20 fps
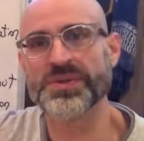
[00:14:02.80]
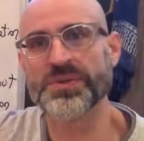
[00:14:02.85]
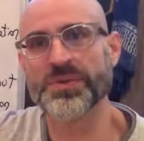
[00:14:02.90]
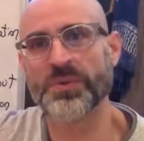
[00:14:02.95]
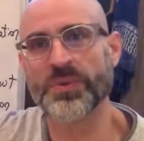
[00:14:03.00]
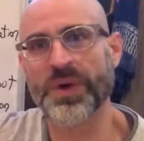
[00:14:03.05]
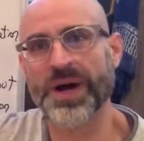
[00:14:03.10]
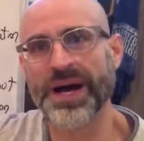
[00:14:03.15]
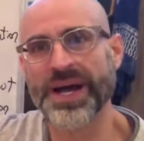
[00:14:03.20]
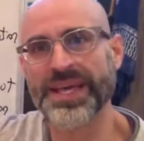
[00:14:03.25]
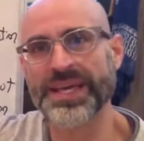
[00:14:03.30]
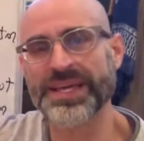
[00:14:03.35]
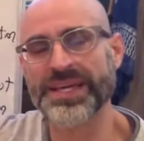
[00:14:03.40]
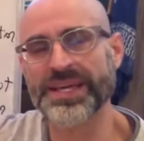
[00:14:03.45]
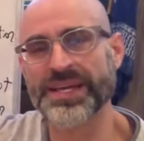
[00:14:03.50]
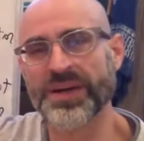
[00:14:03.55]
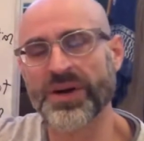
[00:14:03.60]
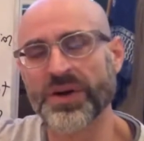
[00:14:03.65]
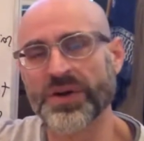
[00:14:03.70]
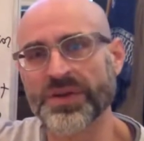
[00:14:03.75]
why he
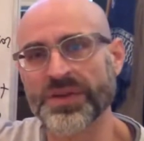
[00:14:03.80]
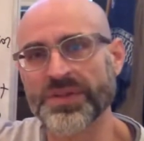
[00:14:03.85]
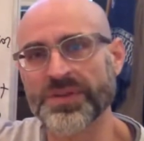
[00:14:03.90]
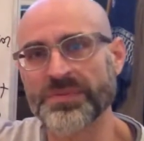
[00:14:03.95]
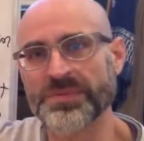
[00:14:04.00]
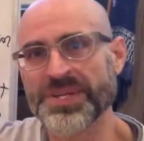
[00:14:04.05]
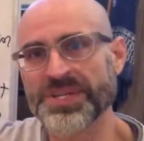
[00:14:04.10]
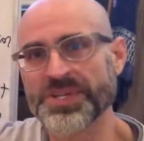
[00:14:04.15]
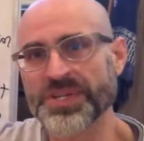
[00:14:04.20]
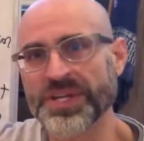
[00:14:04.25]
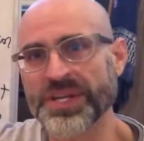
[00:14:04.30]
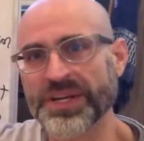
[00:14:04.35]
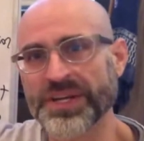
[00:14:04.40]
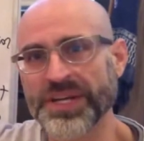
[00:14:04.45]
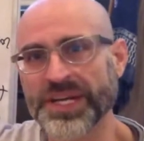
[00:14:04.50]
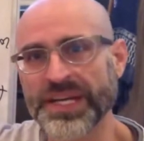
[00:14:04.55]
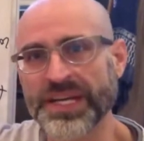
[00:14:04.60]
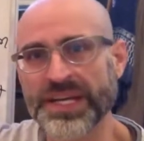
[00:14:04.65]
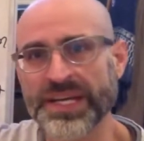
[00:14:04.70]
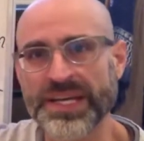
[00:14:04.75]
called it the
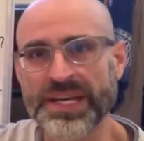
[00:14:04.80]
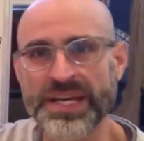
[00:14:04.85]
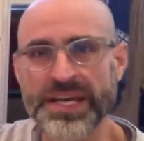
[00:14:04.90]
missionary,